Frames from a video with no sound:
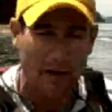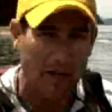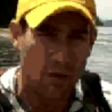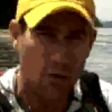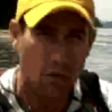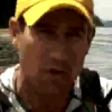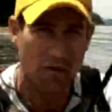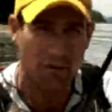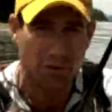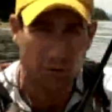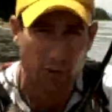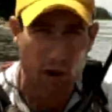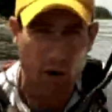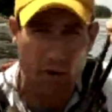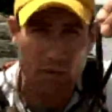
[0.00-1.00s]
in order to
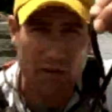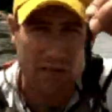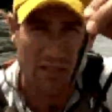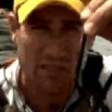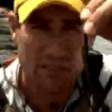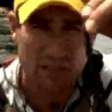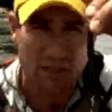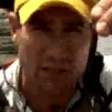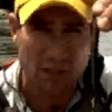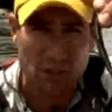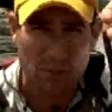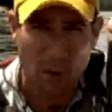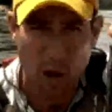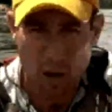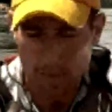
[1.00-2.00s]
throw such
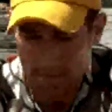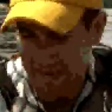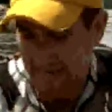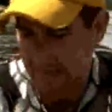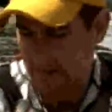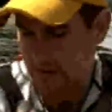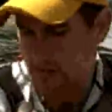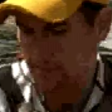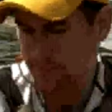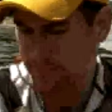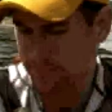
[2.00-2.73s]
small baits.